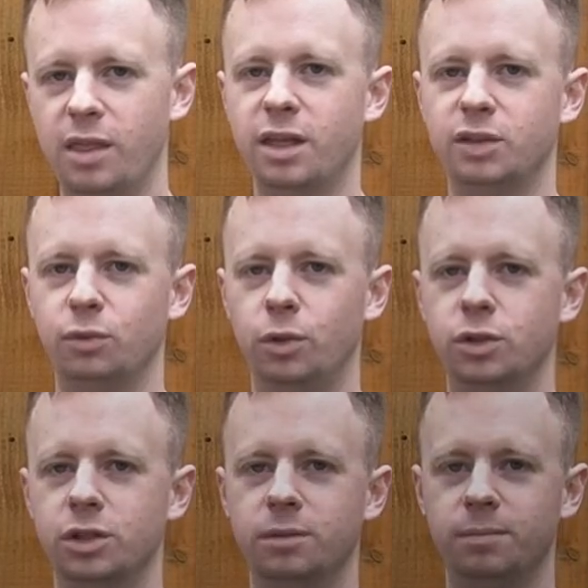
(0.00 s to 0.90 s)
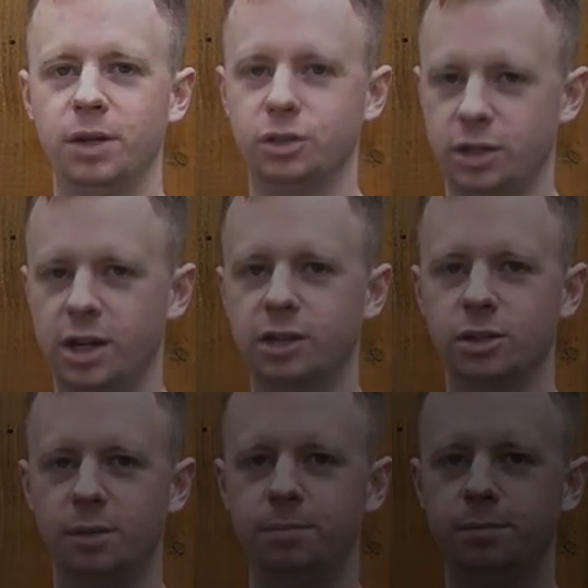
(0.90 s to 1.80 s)
again, thanks for watching. I'll see you
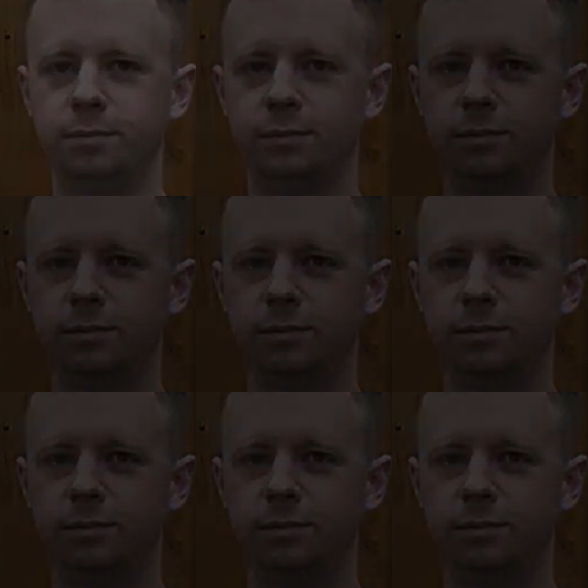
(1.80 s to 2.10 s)
next time.